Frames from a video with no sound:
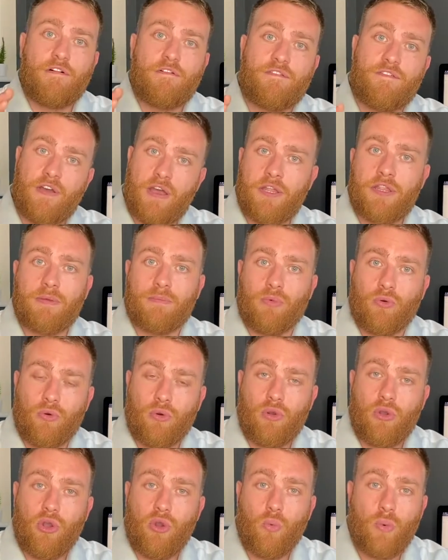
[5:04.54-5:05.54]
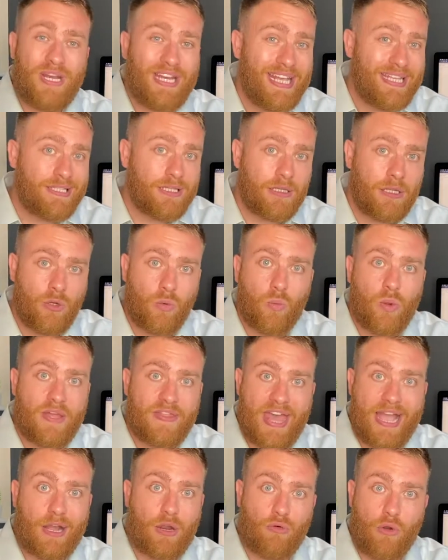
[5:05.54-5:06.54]
Furthermore, we need to look where
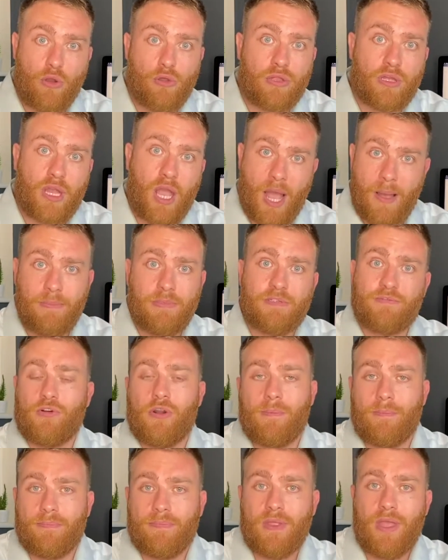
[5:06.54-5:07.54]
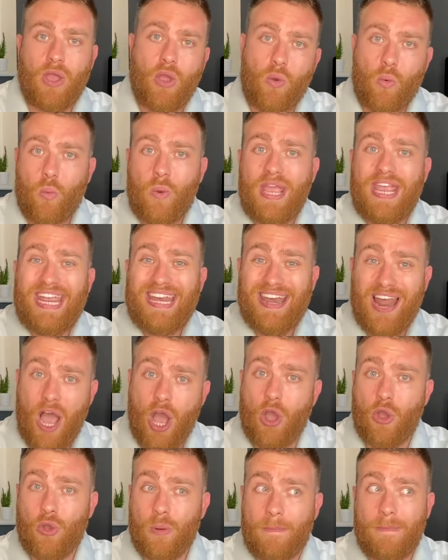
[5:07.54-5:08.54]
that growth comes from. We
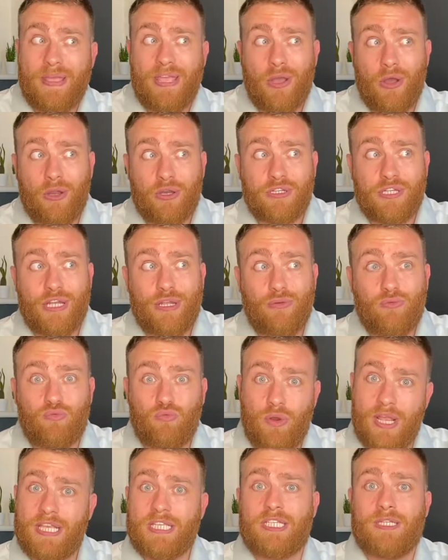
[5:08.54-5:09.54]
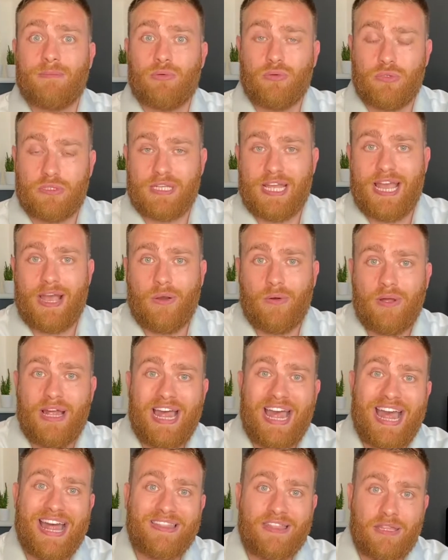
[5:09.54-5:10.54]
know beyond a reasonable doubt
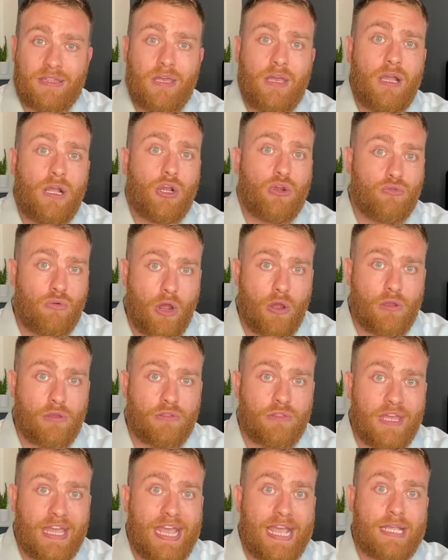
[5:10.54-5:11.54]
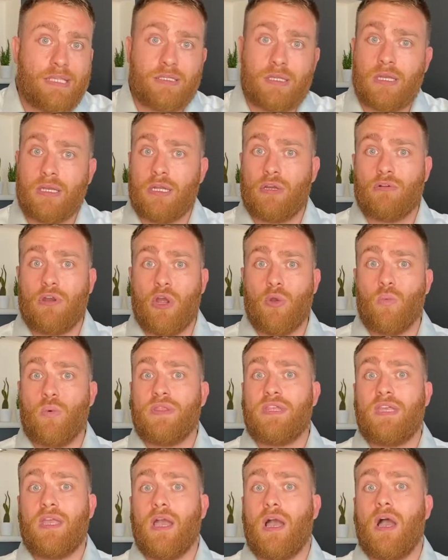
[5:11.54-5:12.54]
that their growth is going to grow with
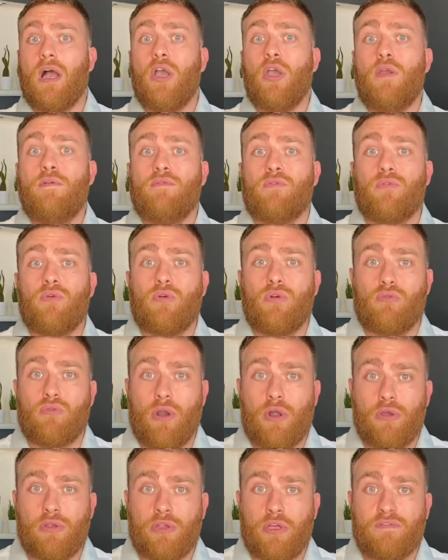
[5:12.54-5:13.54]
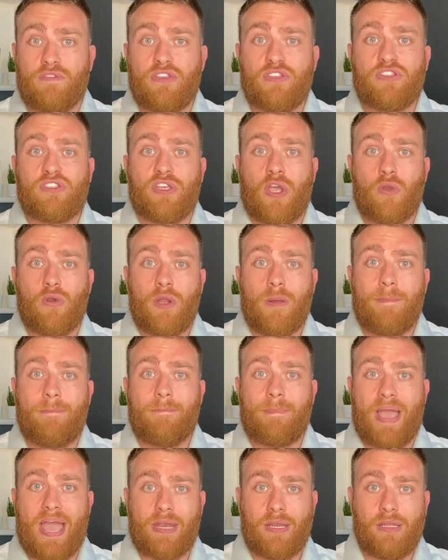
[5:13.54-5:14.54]
the overall growth of the solar
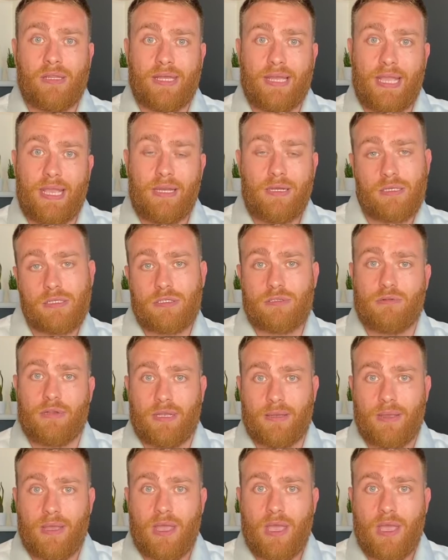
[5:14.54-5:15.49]
panel industry,